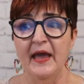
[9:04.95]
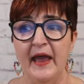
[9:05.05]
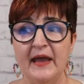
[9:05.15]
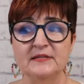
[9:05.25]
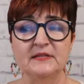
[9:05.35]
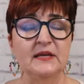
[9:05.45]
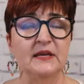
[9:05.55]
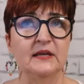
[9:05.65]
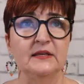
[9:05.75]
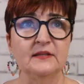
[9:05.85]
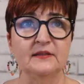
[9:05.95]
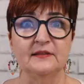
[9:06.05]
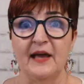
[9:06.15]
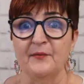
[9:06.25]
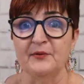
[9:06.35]
And
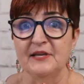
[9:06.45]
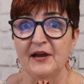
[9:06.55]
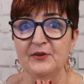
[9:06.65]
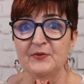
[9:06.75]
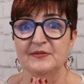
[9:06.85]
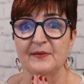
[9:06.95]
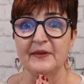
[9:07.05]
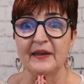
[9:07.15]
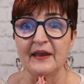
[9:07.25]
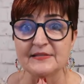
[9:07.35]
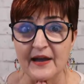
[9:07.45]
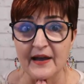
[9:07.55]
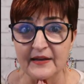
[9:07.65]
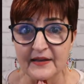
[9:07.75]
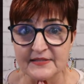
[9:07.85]
I will tell you something
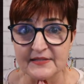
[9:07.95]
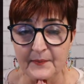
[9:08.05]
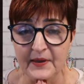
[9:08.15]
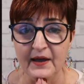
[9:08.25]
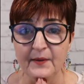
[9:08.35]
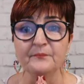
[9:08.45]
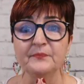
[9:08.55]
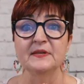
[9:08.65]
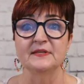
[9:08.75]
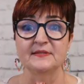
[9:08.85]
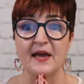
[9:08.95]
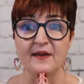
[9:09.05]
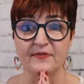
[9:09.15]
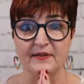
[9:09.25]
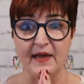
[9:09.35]
exciting is coming up.
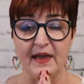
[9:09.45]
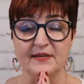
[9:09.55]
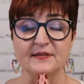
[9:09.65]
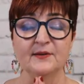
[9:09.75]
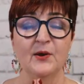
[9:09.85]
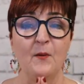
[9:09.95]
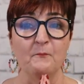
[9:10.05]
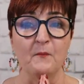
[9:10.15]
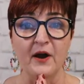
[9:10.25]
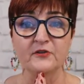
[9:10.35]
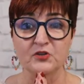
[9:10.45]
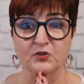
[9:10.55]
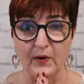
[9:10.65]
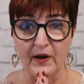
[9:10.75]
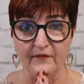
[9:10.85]
Save the date, March
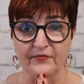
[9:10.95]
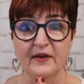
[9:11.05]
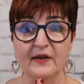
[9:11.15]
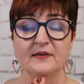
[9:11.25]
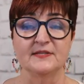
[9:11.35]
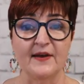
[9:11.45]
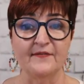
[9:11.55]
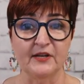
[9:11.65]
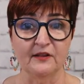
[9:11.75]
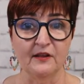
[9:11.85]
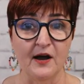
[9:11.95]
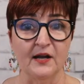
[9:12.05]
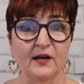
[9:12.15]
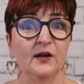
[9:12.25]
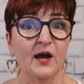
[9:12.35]
12th, 7
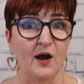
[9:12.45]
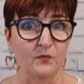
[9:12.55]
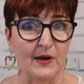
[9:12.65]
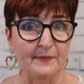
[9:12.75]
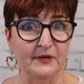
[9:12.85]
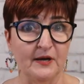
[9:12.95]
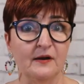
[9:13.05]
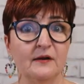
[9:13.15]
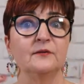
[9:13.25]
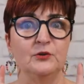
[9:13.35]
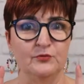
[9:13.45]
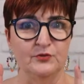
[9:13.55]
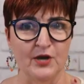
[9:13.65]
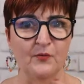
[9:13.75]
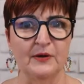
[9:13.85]
o'clock, a webinar. You
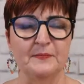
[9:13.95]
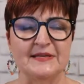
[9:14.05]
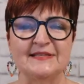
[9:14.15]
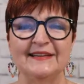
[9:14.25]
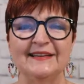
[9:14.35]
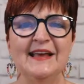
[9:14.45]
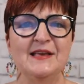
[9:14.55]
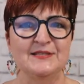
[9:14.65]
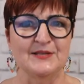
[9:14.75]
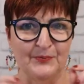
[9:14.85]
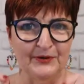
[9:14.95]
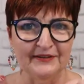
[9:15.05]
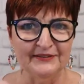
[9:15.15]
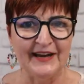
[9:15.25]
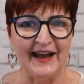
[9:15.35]
don't want to miss it. So put it
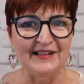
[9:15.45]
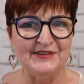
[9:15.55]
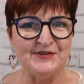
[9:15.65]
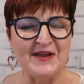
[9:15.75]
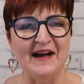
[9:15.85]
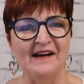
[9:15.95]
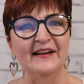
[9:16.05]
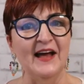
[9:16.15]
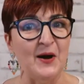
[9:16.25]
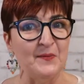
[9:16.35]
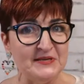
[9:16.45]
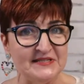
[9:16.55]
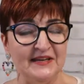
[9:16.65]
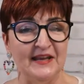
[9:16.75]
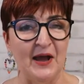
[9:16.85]
on your calendar now, and I'll be
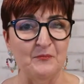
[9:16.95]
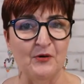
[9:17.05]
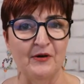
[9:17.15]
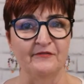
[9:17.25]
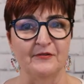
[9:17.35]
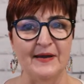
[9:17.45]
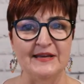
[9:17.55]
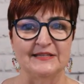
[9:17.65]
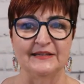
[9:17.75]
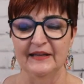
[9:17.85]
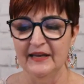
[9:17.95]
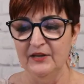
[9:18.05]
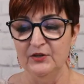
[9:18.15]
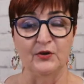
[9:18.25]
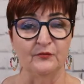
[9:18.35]
sending out more information.
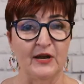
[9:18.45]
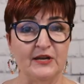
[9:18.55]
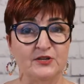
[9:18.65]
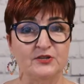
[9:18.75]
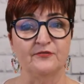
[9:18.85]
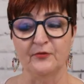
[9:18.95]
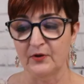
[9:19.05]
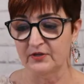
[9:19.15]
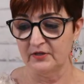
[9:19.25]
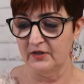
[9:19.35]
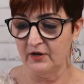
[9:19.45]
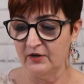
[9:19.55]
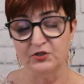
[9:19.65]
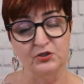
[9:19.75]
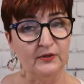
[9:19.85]
You can register for it
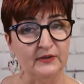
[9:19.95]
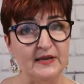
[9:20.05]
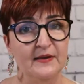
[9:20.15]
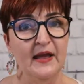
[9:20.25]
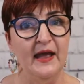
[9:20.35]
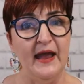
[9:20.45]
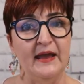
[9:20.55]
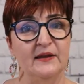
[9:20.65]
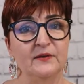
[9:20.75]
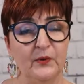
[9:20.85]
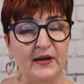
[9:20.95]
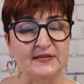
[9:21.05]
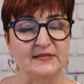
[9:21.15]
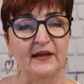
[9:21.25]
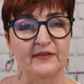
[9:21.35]
here shortly and when I
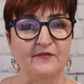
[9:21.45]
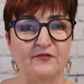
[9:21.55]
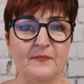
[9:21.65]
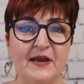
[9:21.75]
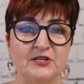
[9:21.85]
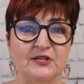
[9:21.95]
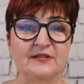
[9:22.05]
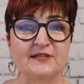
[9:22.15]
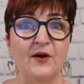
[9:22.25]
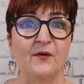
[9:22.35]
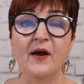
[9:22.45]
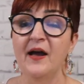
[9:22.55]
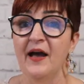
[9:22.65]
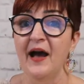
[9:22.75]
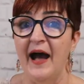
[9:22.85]
send out the information. So
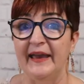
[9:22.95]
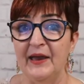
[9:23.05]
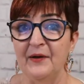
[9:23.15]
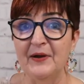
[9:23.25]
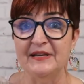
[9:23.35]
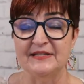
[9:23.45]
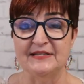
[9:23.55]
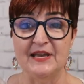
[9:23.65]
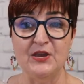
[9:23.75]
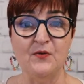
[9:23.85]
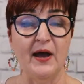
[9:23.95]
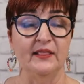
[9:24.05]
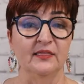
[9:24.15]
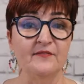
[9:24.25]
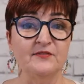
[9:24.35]
I can't wait to see you. I'd
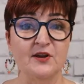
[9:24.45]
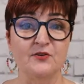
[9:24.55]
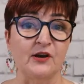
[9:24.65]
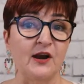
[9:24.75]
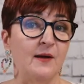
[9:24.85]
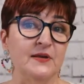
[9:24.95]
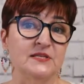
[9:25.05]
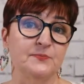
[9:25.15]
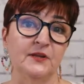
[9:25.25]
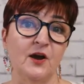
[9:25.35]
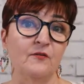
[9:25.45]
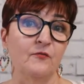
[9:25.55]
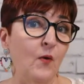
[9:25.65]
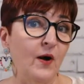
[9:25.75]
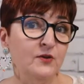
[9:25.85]
love to know your comments below
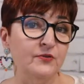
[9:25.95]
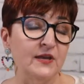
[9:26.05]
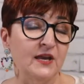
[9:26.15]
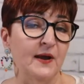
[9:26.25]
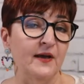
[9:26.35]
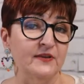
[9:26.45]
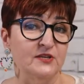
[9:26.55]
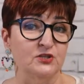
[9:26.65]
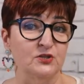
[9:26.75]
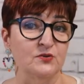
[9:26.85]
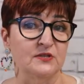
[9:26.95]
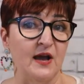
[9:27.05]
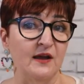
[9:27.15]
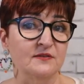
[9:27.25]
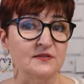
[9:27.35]
what you think about these shoe
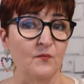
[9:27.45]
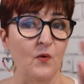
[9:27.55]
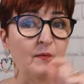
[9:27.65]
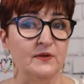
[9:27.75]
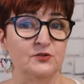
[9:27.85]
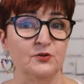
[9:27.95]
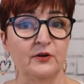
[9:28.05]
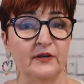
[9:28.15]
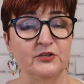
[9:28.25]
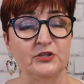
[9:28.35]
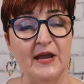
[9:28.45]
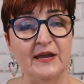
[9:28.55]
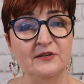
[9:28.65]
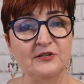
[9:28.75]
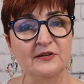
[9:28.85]
styles and what ones you're going to
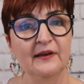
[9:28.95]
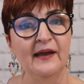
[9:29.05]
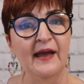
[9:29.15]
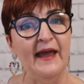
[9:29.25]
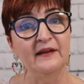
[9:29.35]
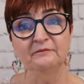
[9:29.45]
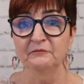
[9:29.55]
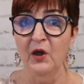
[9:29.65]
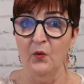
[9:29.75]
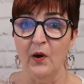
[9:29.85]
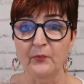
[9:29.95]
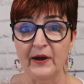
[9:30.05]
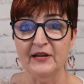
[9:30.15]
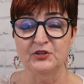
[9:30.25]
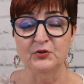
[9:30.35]
change and what
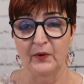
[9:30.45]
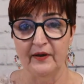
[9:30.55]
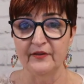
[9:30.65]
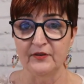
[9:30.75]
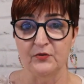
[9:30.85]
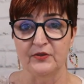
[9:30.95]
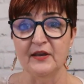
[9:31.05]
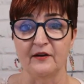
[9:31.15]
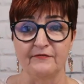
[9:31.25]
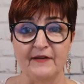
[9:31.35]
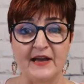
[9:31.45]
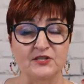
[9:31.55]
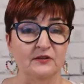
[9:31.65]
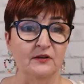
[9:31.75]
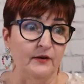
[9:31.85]
brands you wear that you think are
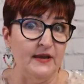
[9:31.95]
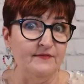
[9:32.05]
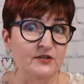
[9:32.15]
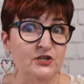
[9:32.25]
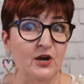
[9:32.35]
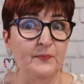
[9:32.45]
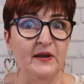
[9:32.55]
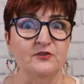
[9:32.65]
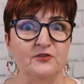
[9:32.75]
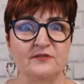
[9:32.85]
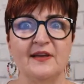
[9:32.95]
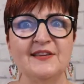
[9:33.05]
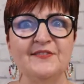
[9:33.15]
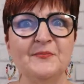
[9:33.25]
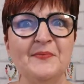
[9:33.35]
fashion, or even share pictures.
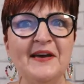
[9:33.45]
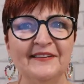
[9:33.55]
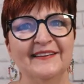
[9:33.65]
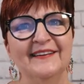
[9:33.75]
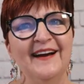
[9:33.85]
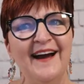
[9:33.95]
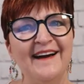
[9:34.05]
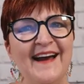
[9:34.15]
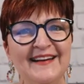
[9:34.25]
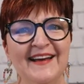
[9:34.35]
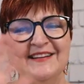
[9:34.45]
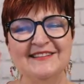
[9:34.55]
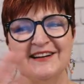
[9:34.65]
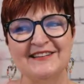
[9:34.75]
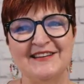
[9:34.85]
That's even better. All right.
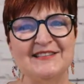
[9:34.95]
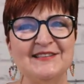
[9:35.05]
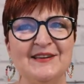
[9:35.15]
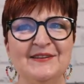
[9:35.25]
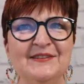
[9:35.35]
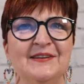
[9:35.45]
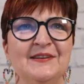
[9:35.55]
Talk to you soon.